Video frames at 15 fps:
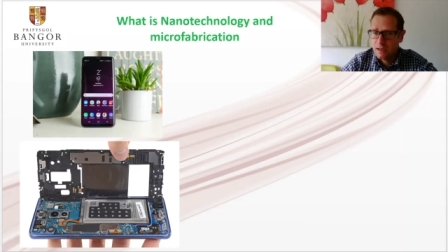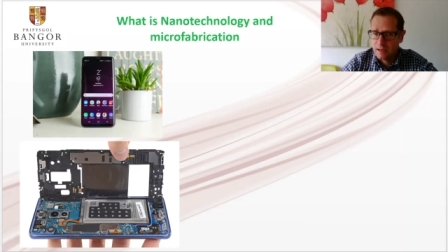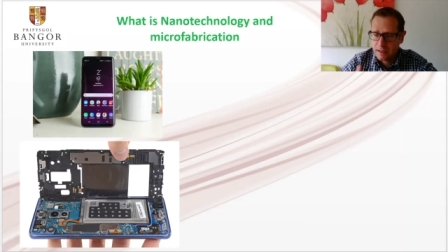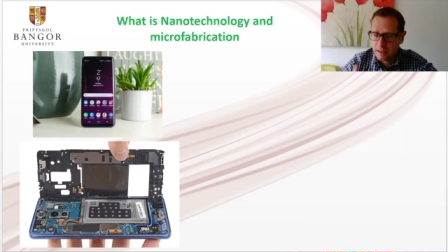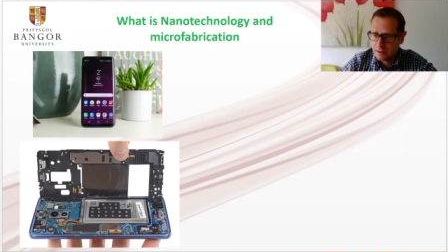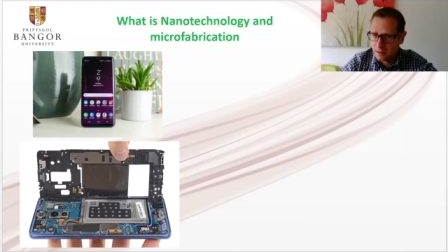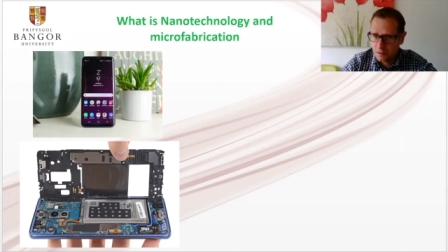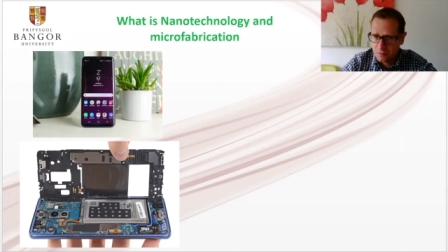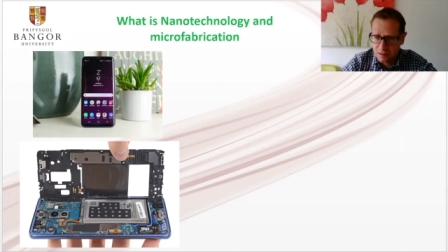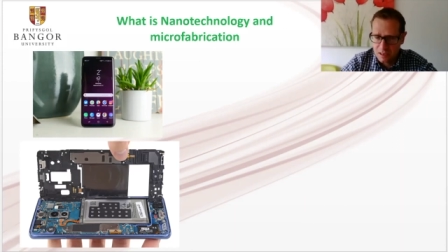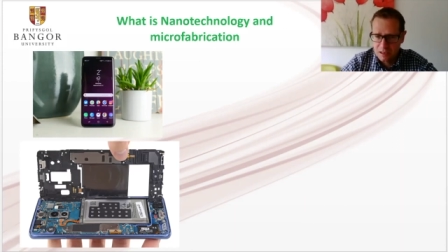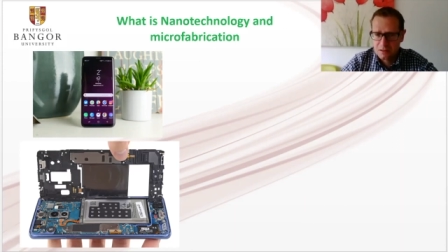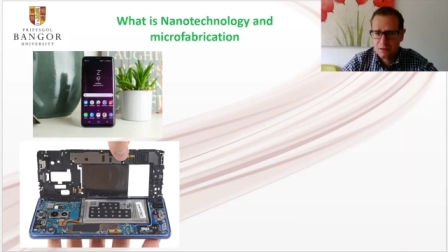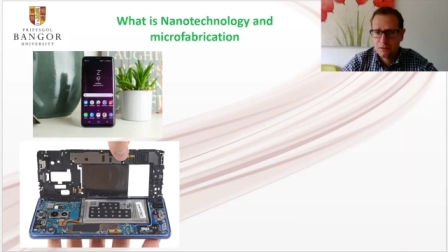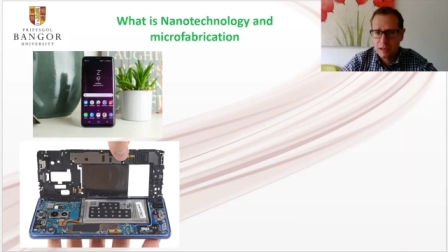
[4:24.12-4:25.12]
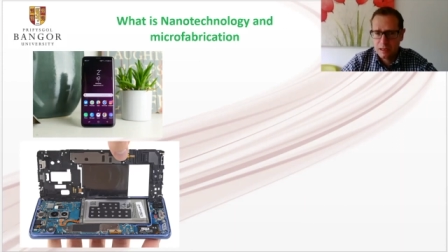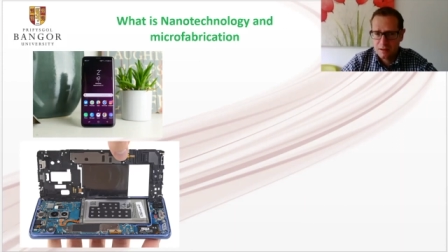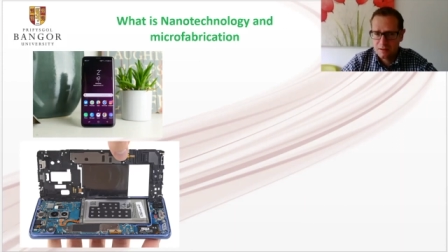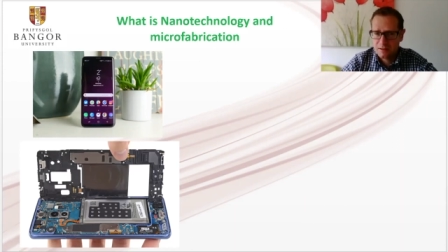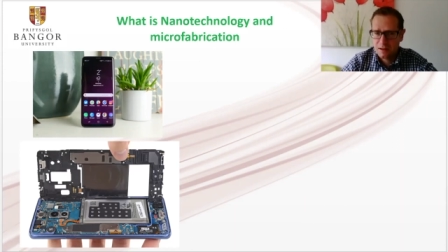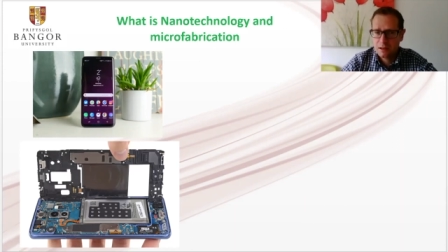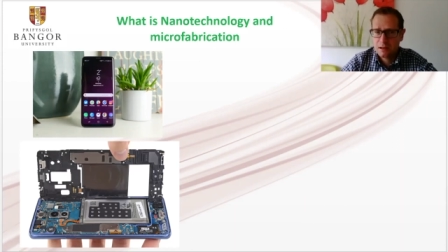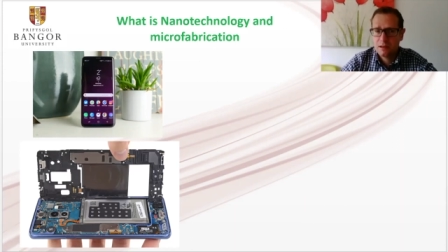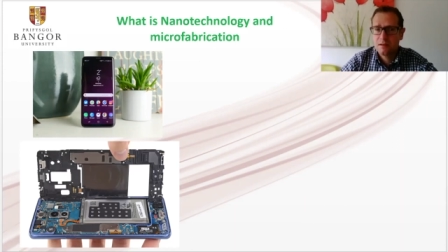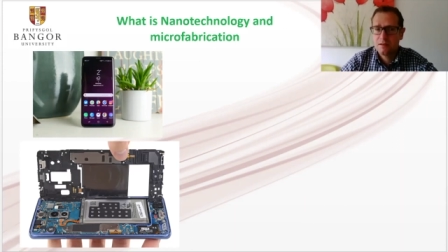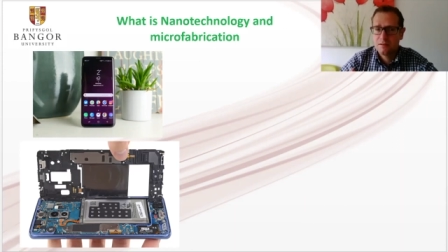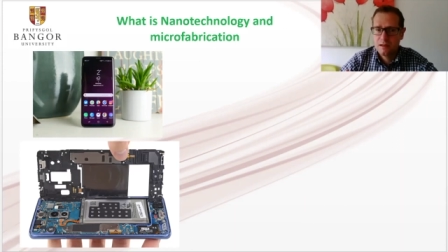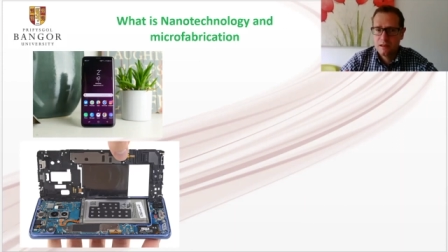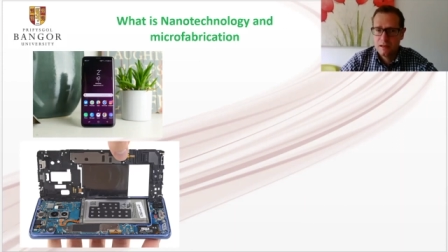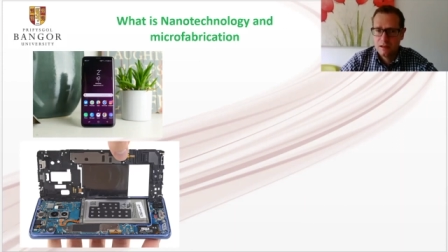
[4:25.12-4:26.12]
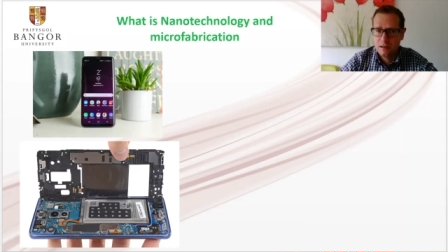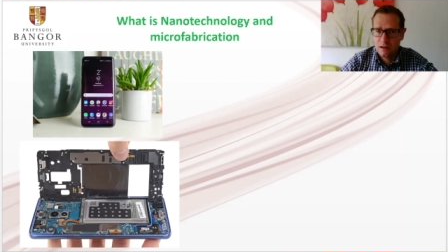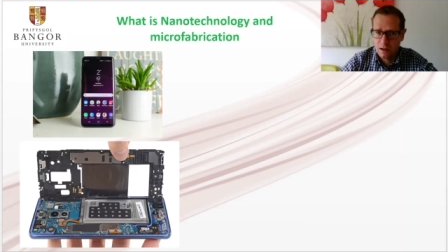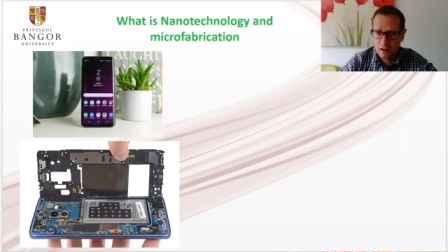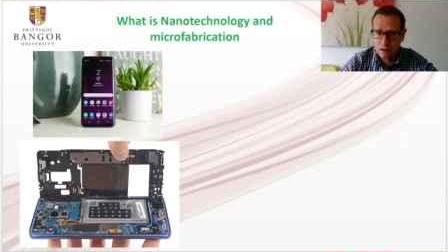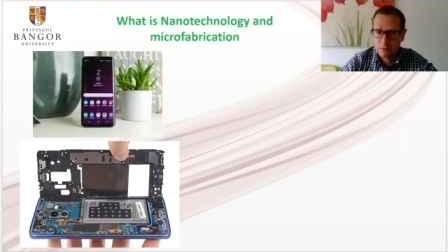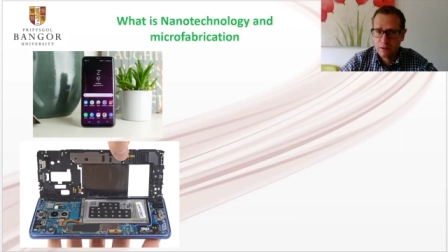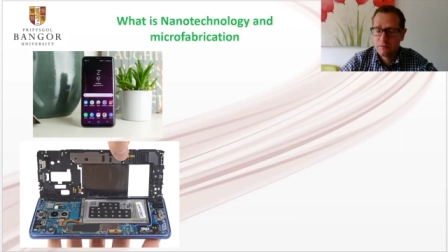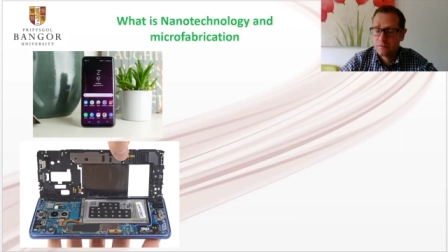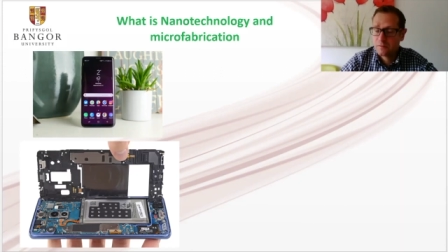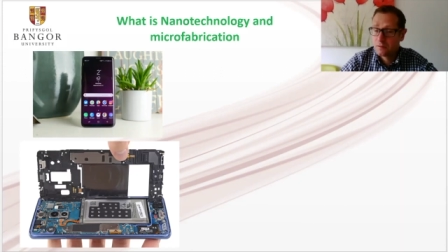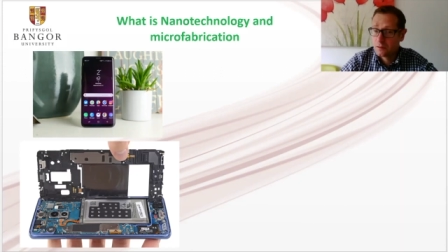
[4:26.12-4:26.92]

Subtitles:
And that includes the integrated circuits, the RF